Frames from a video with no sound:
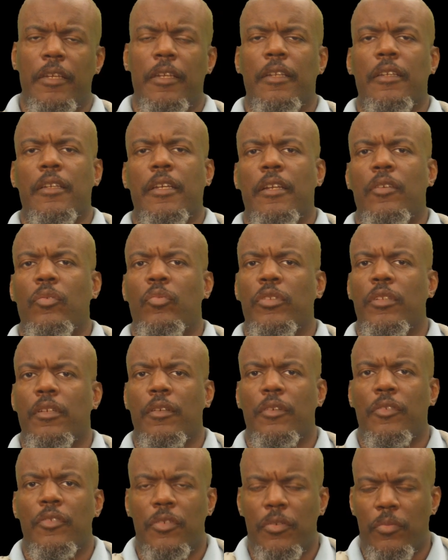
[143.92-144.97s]
and kind of what they're
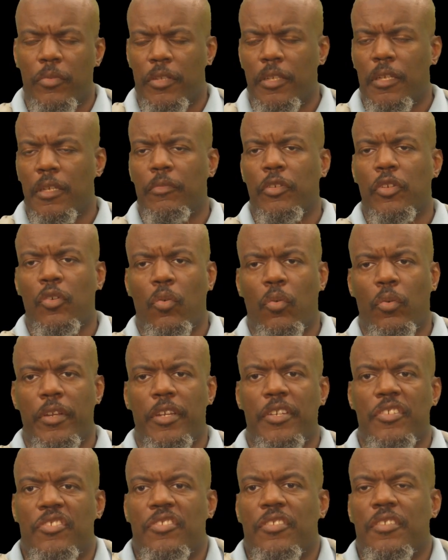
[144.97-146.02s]
going to do with him, and
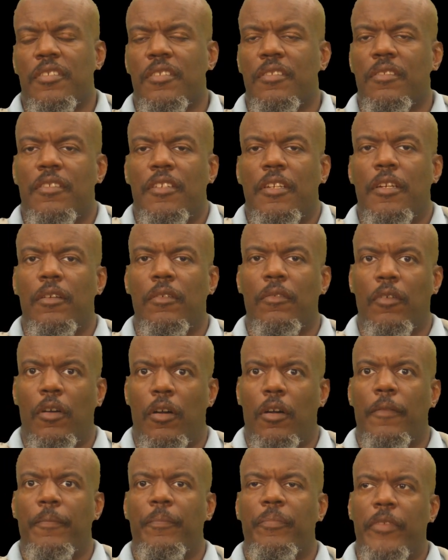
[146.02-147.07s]
Courtney's just, you know,
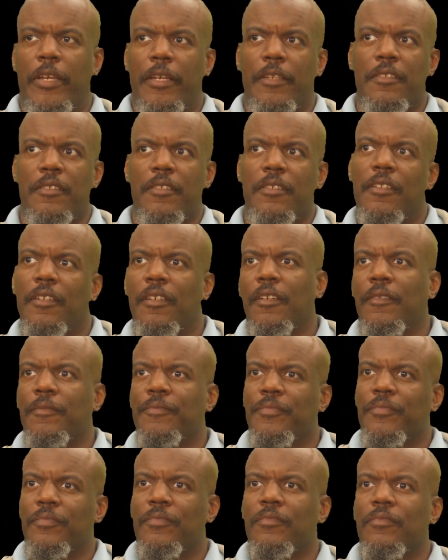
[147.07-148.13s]
on as,
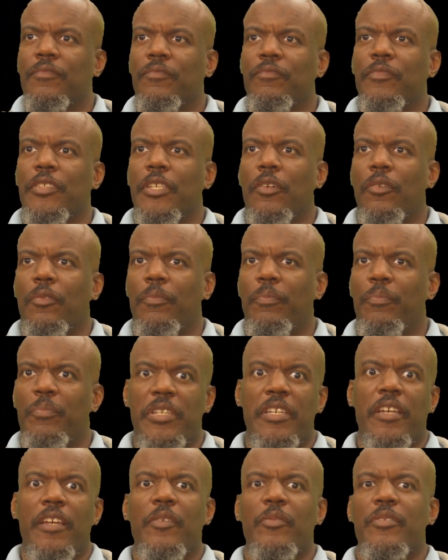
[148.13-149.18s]
you know,
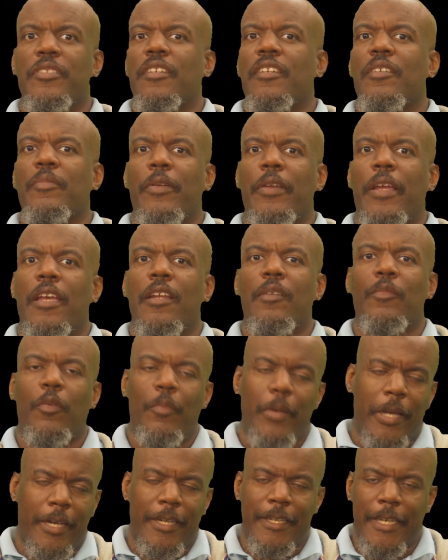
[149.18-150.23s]
BA would say about Hannibal
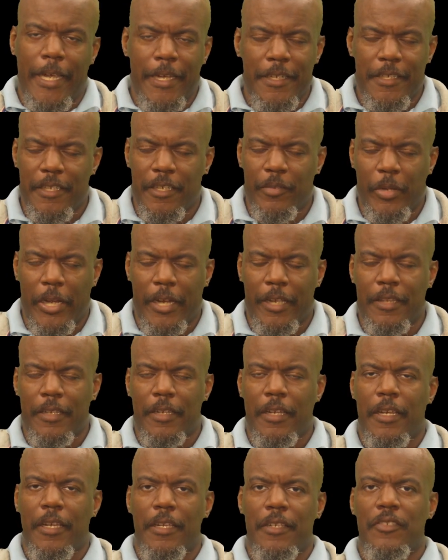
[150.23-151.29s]
back in the A-Team back in the
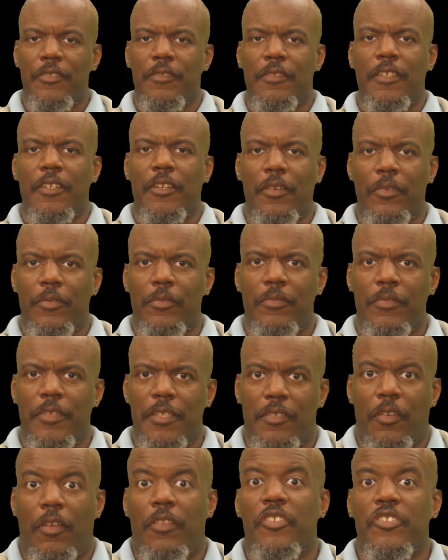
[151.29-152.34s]
day, you know, he's
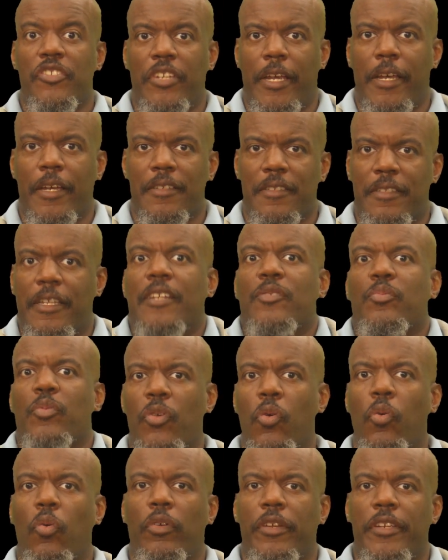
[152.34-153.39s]
on the Jazz. That's what
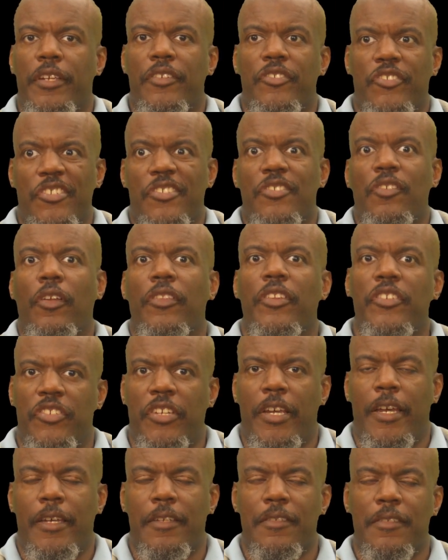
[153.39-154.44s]
Courtney is. She's on the
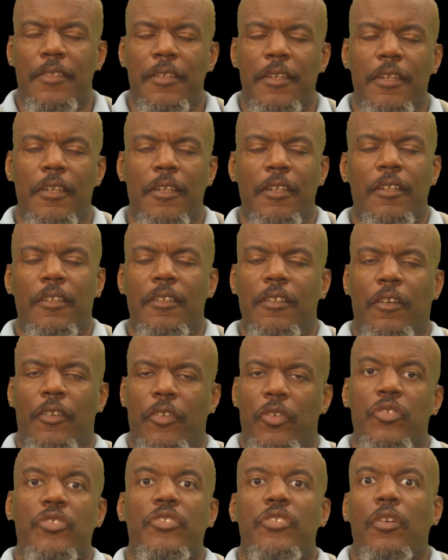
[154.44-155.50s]
Jazz, on
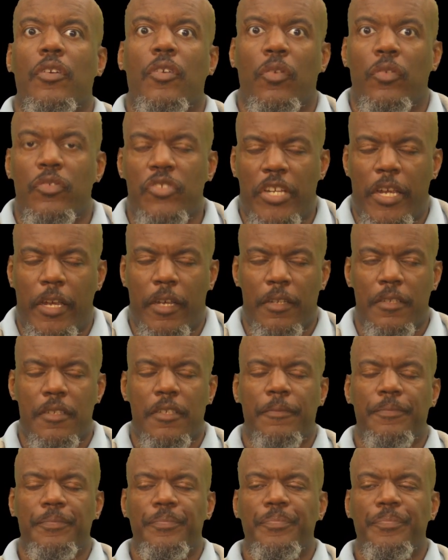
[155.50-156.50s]
her Stargirl Jazz.